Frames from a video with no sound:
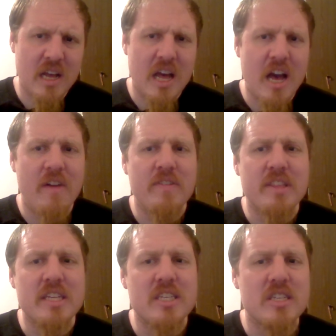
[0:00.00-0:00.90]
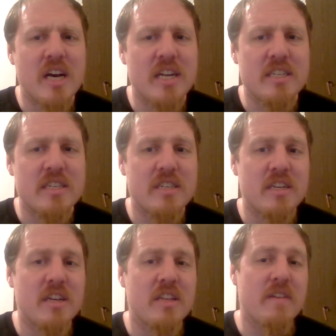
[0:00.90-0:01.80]
However, this is not
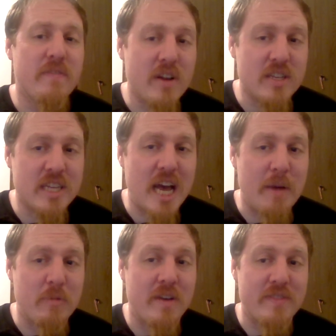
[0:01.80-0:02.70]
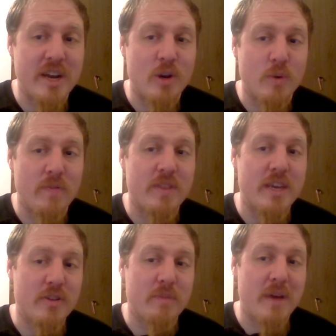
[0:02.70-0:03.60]
the first time we have dealt with
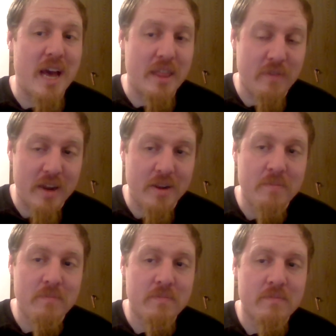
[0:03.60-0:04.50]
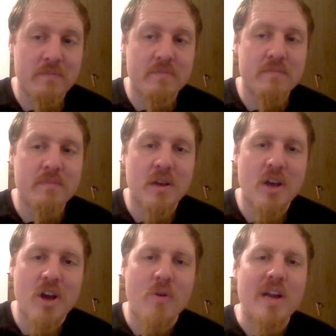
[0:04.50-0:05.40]
theater in Pathfinder.
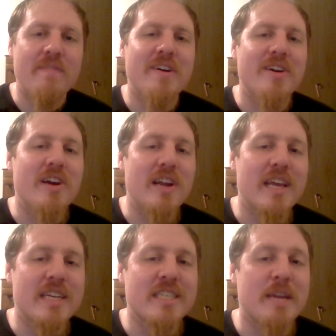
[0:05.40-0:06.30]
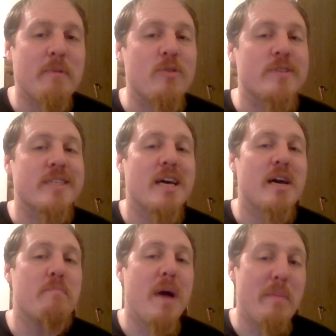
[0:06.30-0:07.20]
One of our earliest and most
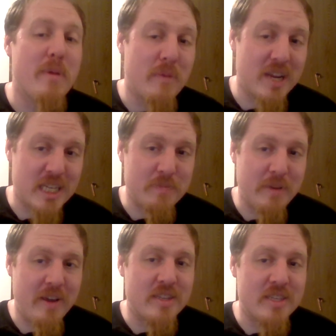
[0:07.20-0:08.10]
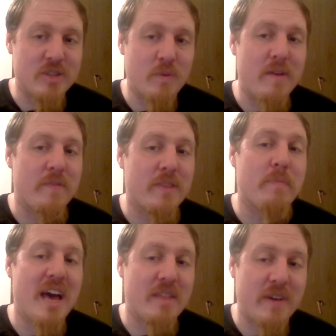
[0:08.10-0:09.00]
memorable experiences with the
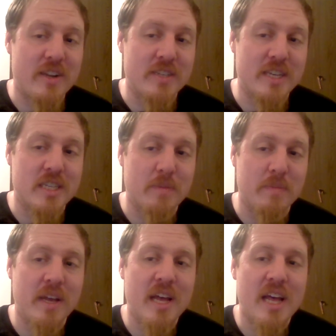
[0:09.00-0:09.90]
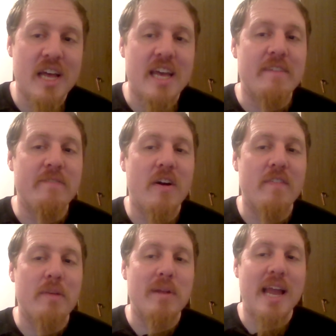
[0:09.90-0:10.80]
Pathfinder system involved
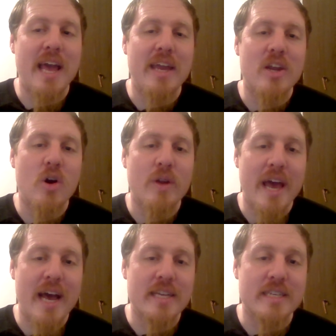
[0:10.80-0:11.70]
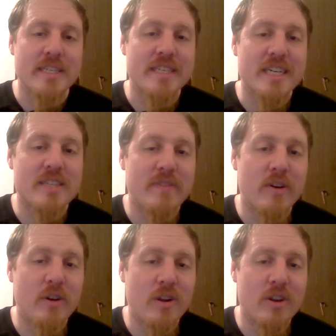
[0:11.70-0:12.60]
the play known as the
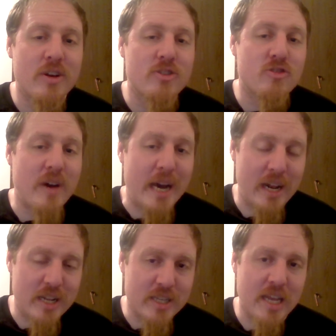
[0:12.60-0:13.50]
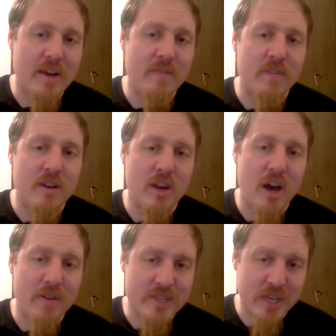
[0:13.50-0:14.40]
Sixfold Trials of
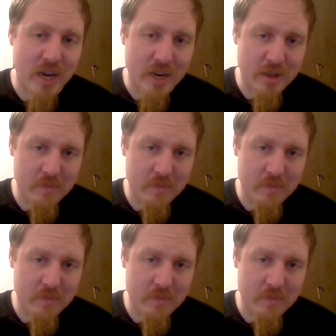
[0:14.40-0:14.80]
Larazad.